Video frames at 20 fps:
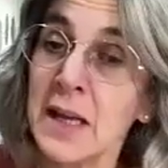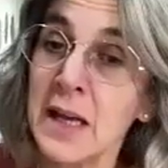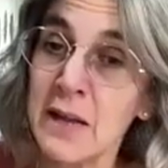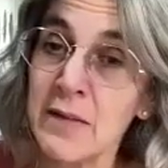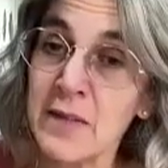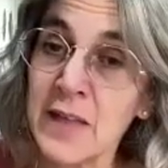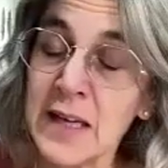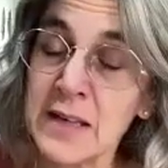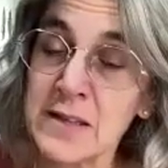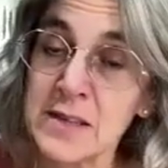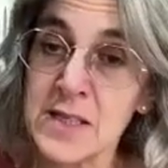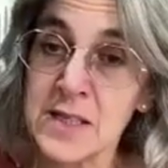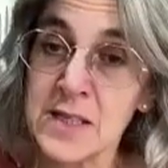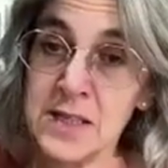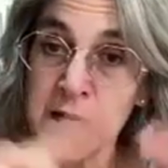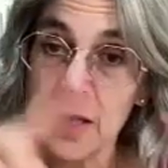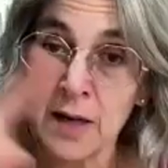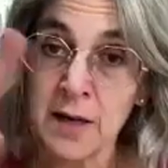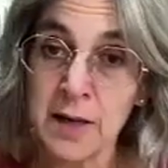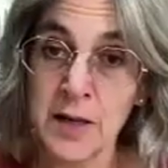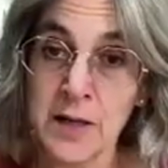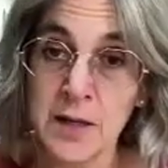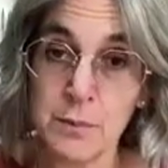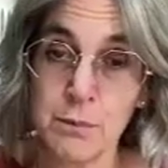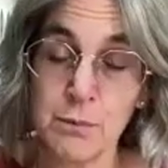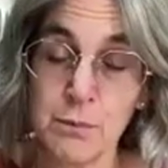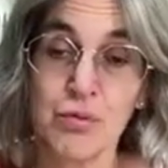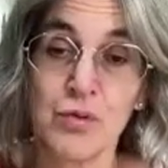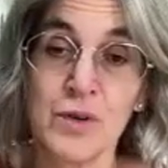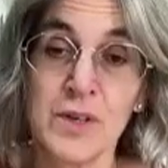get that
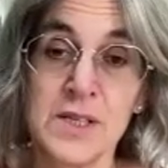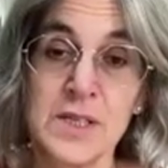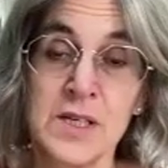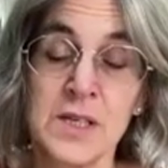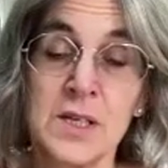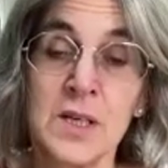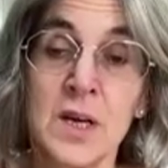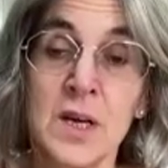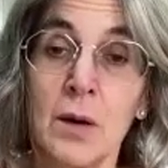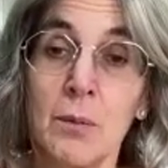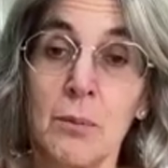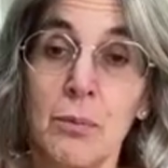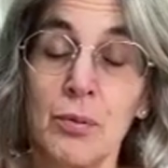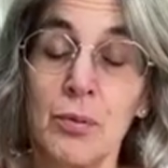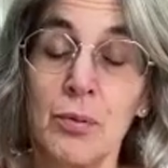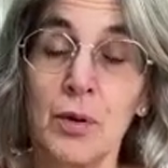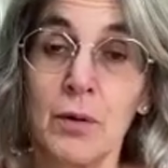design printed up